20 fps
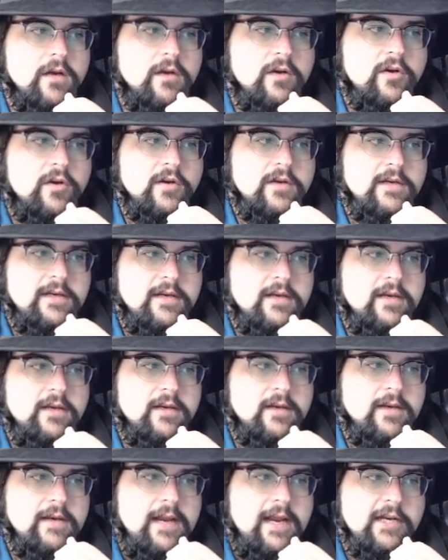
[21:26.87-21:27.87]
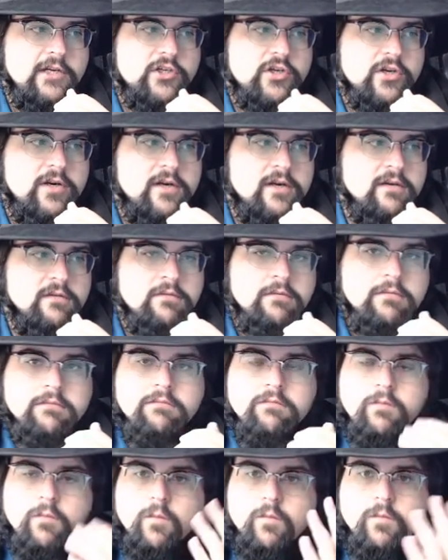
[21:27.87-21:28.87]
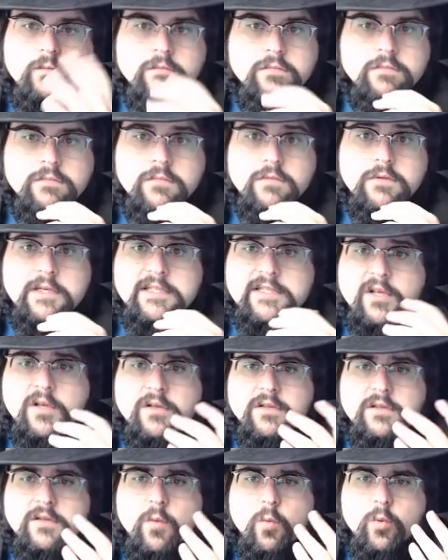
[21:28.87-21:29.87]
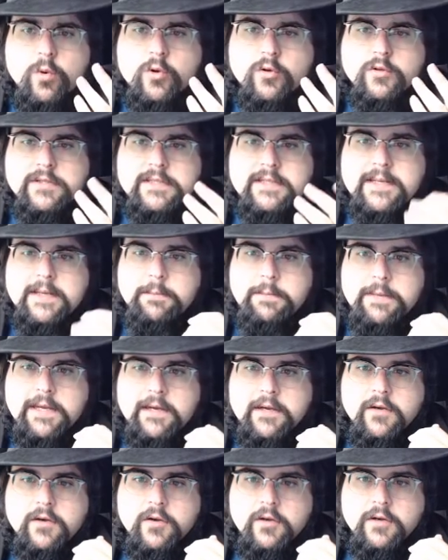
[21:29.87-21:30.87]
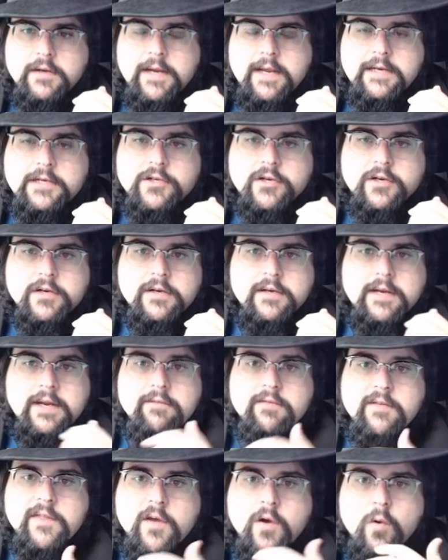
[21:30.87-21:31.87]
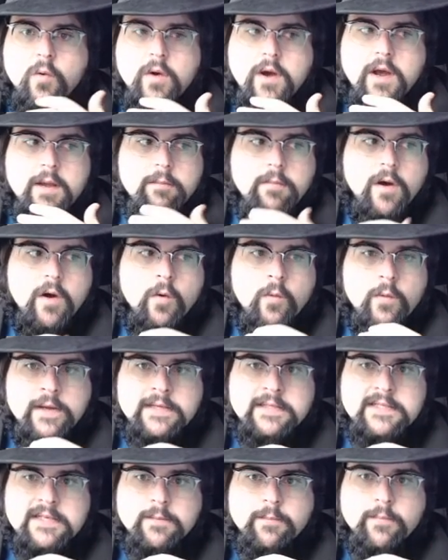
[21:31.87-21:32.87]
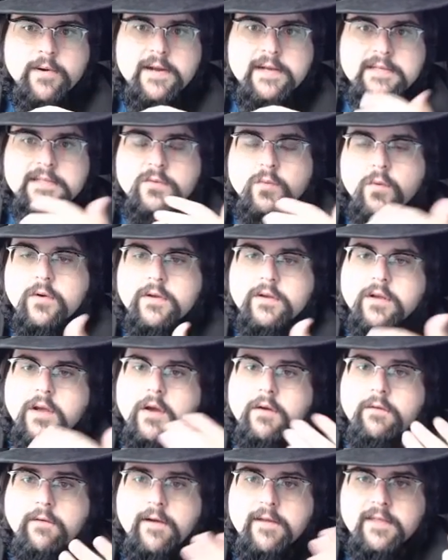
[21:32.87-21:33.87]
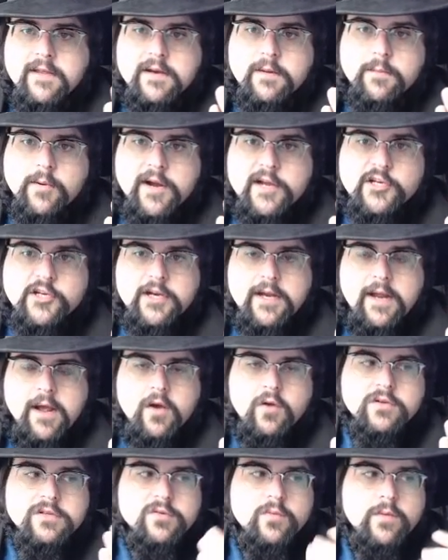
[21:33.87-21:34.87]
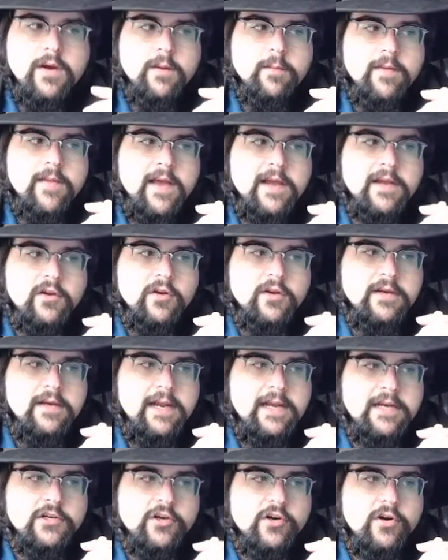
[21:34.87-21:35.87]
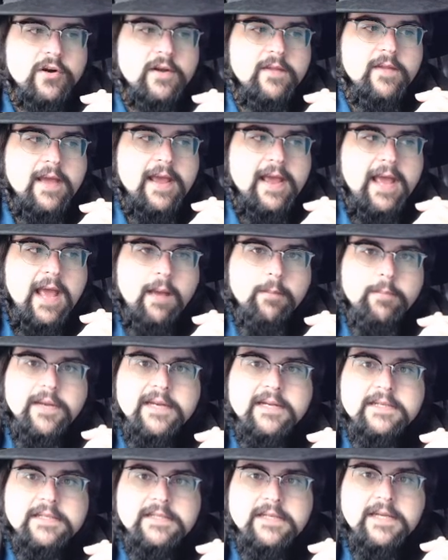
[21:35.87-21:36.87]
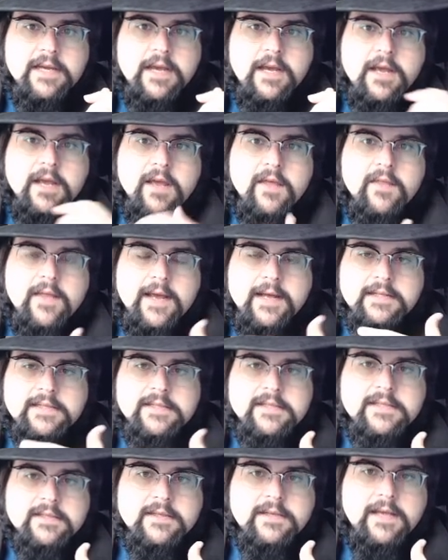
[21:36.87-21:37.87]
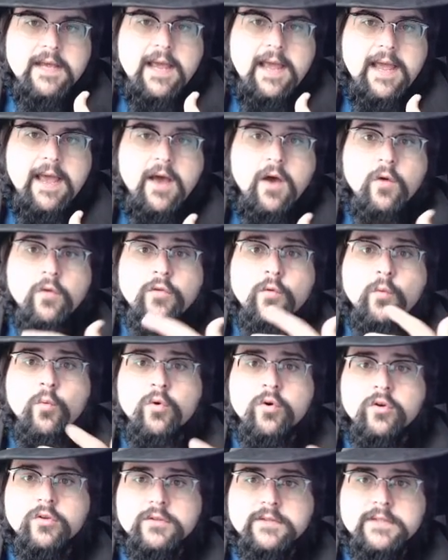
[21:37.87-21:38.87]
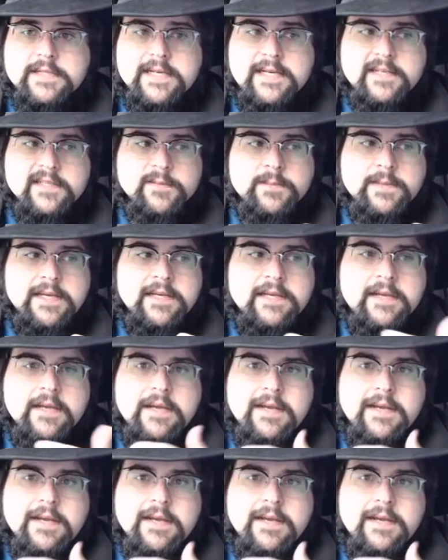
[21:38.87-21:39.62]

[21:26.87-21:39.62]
Good-natured? Does the world see me good-natured even though I'm always depressed? Well, I'd find the depression elsewhere, but that good nature and that happiness, that's how the world sees me.